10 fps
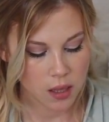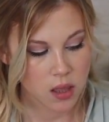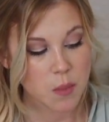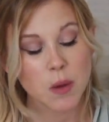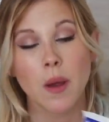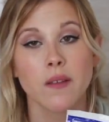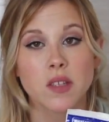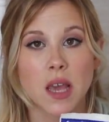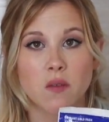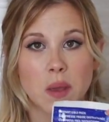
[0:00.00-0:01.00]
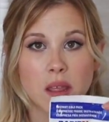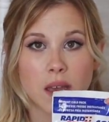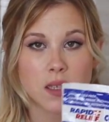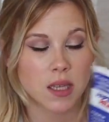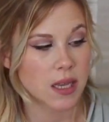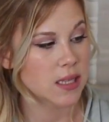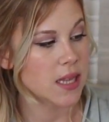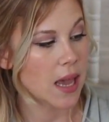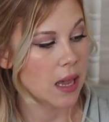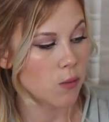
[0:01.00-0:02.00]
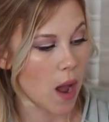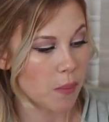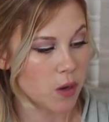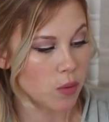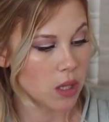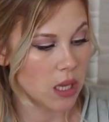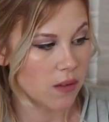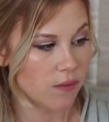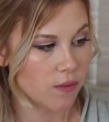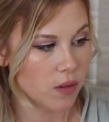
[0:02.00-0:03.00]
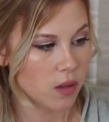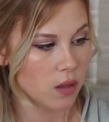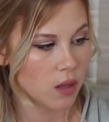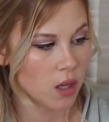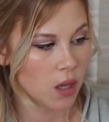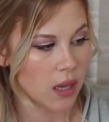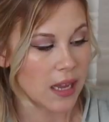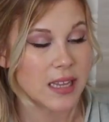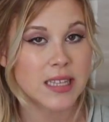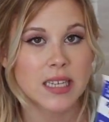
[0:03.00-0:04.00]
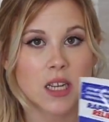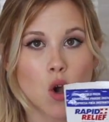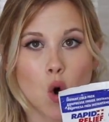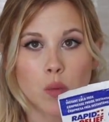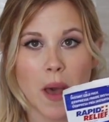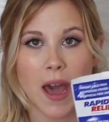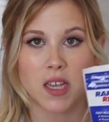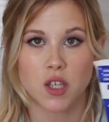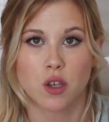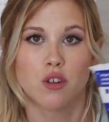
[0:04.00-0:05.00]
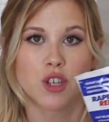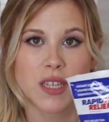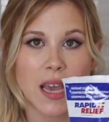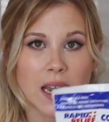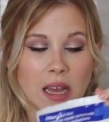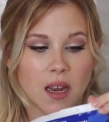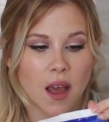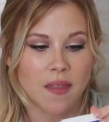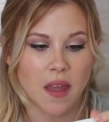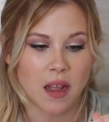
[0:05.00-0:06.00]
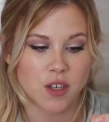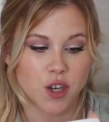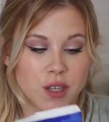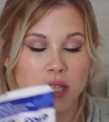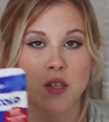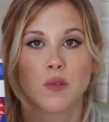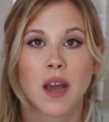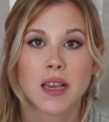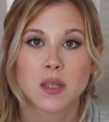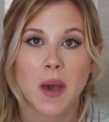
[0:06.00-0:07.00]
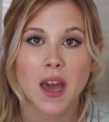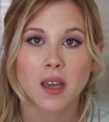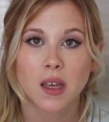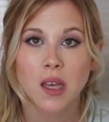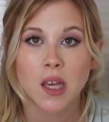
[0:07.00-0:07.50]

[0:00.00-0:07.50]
The midwives gave me this. It's a rapid relief instant cold pack, so you just hit it and then it turns into an ice pack.